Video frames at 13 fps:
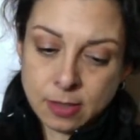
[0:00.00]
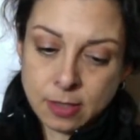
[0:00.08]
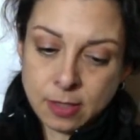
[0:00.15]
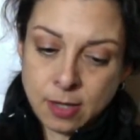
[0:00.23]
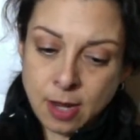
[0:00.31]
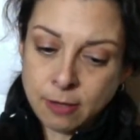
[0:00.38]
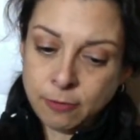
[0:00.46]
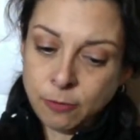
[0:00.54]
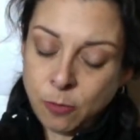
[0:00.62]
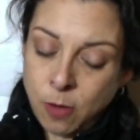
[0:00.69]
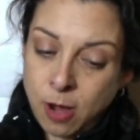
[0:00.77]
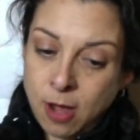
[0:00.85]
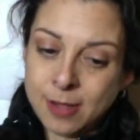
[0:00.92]
Knight of
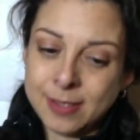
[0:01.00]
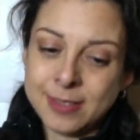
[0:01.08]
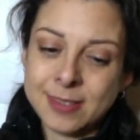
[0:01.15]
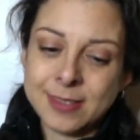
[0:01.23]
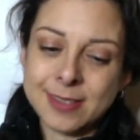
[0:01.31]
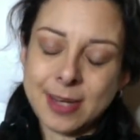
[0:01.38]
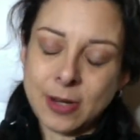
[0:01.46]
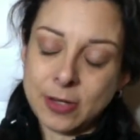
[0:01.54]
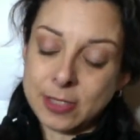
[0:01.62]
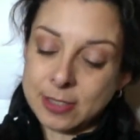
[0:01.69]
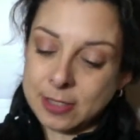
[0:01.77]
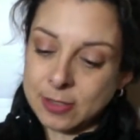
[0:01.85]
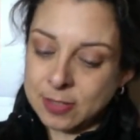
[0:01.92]
Wands,
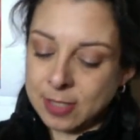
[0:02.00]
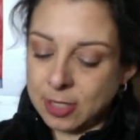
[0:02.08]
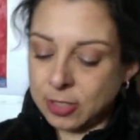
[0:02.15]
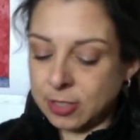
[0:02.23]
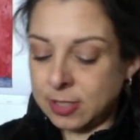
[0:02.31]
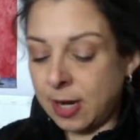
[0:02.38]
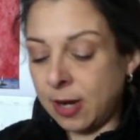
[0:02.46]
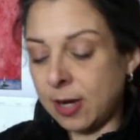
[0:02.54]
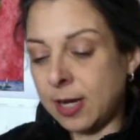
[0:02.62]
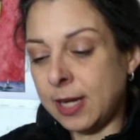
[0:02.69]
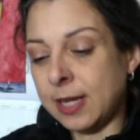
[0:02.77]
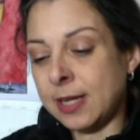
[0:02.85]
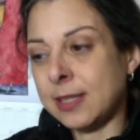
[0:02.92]
Aries, Leo,
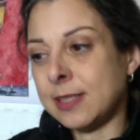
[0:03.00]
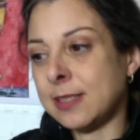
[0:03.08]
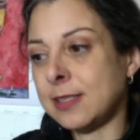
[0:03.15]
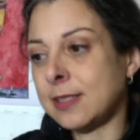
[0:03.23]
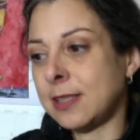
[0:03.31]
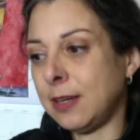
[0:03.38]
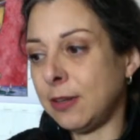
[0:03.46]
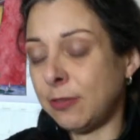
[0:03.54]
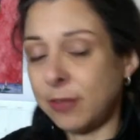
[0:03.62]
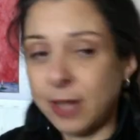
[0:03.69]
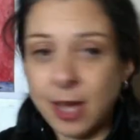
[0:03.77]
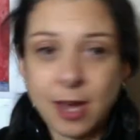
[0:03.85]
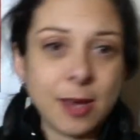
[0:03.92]
Sagittarius, King of
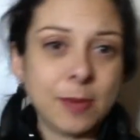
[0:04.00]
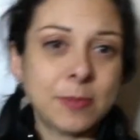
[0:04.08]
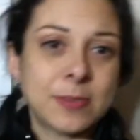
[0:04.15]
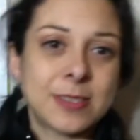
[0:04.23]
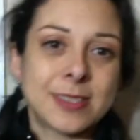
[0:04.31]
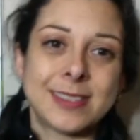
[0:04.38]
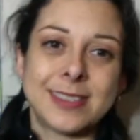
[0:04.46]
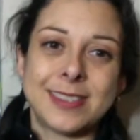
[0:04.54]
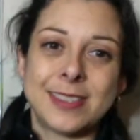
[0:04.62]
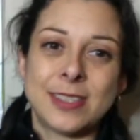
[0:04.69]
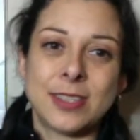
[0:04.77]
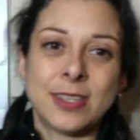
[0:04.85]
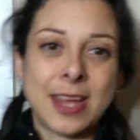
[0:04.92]
Cups,
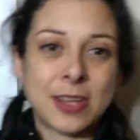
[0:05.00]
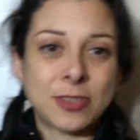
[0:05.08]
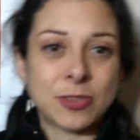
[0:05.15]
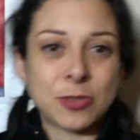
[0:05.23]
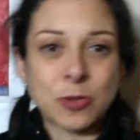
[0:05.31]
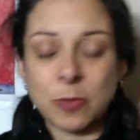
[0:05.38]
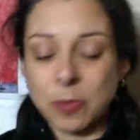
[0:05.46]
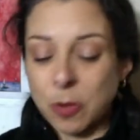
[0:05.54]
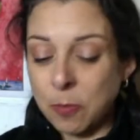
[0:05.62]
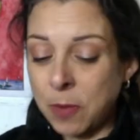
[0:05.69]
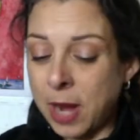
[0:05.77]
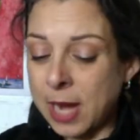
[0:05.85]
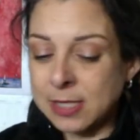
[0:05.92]
Cancer, Scorpio,
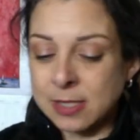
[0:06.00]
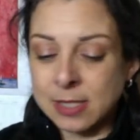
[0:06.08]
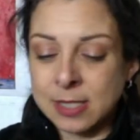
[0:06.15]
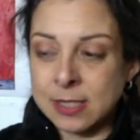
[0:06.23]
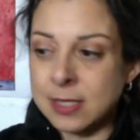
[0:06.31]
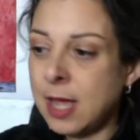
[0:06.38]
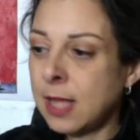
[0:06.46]
Pisces.